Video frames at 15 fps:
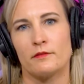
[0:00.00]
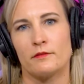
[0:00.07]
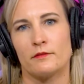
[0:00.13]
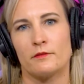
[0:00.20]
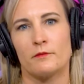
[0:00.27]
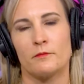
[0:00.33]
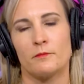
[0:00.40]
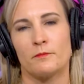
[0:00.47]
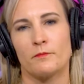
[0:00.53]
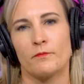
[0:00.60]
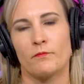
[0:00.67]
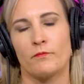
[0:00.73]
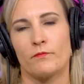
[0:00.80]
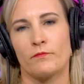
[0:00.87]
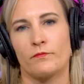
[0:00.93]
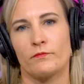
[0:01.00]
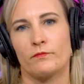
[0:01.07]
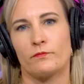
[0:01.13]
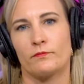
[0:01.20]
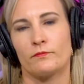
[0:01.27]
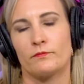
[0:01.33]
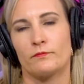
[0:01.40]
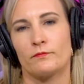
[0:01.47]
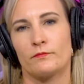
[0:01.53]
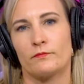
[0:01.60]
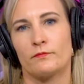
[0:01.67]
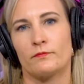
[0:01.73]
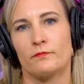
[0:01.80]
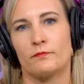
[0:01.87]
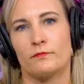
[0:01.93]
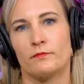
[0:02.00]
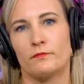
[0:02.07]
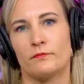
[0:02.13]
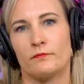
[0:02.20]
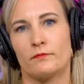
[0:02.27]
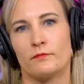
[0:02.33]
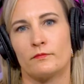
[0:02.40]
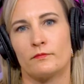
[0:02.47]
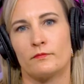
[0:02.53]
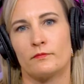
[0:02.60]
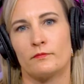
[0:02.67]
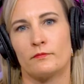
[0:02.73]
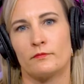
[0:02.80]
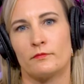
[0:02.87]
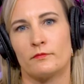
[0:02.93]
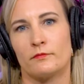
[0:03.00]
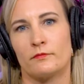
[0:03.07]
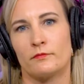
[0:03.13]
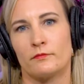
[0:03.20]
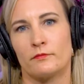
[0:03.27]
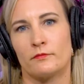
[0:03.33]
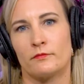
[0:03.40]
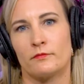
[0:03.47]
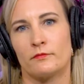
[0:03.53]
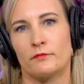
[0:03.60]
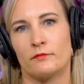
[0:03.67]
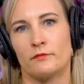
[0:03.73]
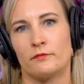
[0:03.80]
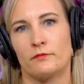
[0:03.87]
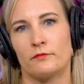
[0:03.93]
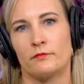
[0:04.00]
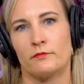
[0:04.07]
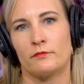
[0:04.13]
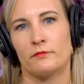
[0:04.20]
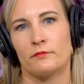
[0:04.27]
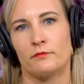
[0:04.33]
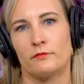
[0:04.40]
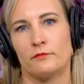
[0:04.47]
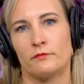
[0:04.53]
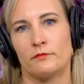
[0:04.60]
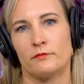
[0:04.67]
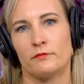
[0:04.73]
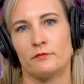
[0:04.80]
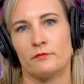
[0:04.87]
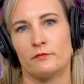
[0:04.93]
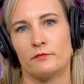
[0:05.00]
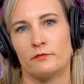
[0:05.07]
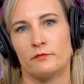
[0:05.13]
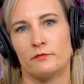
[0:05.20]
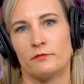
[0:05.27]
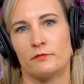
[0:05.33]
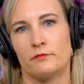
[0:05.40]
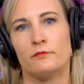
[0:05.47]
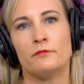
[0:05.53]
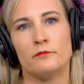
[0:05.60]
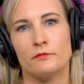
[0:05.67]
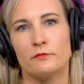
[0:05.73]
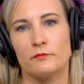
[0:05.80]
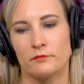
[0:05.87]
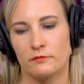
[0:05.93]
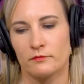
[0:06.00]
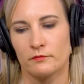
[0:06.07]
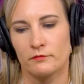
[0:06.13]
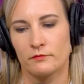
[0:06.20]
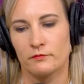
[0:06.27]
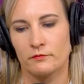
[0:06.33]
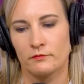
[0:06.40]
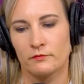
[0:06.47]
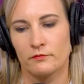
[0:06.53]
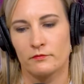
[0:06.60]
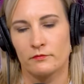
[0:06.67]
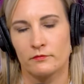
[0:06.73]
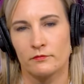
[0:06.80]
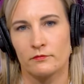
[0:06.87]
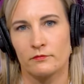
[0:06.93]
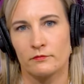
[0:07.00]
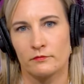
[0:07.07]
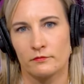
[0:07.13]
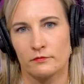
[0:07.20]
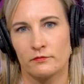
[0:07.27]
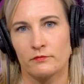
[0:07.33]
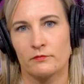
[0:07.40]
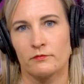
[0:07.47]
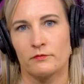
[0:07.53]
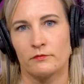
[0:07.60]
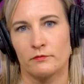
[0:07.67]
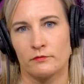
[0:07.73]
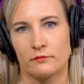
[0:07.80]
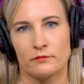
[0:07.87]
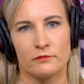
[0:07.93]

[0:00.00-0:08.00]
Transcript: The person shown says nothing.